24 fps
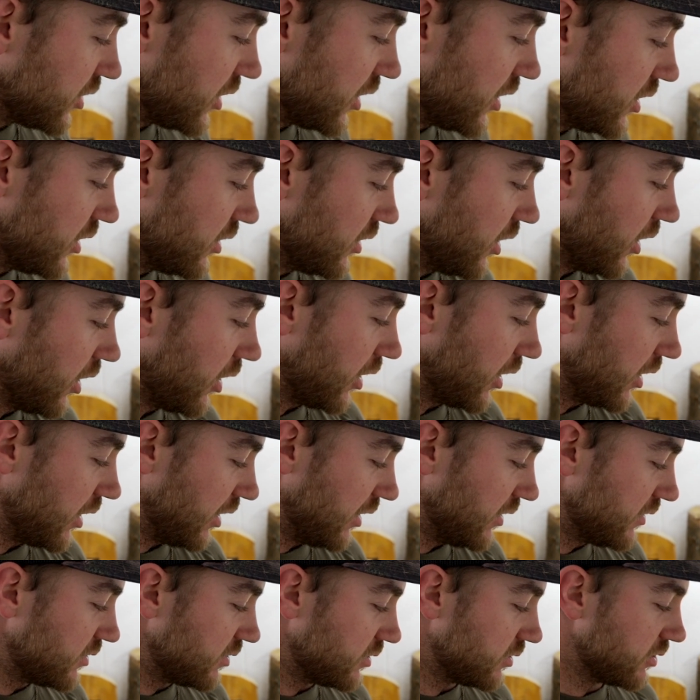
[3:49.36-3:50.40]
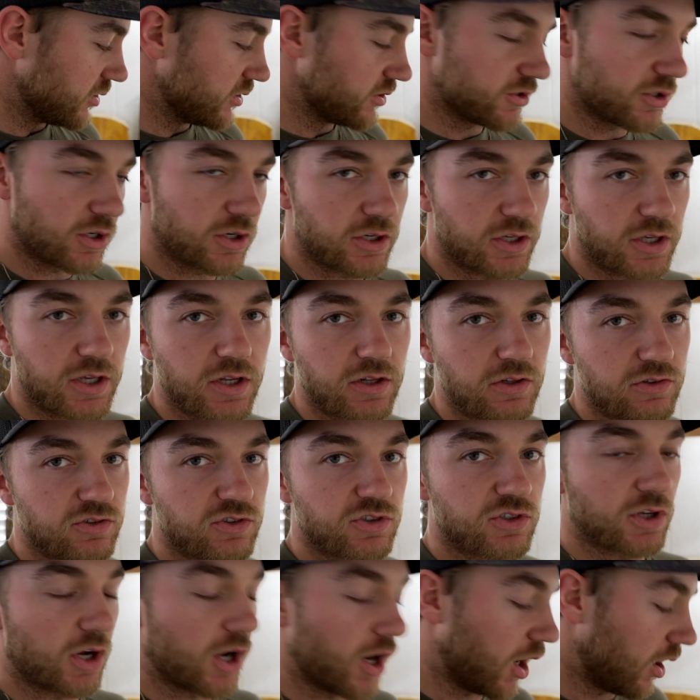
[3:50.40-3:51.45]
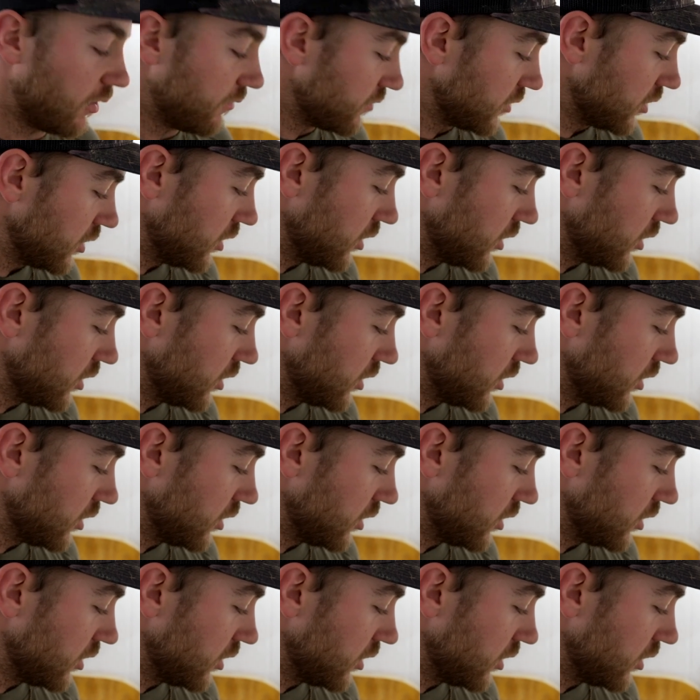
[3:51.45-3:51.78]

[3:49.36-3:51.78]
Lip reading: that in there, it instantly started getting soft.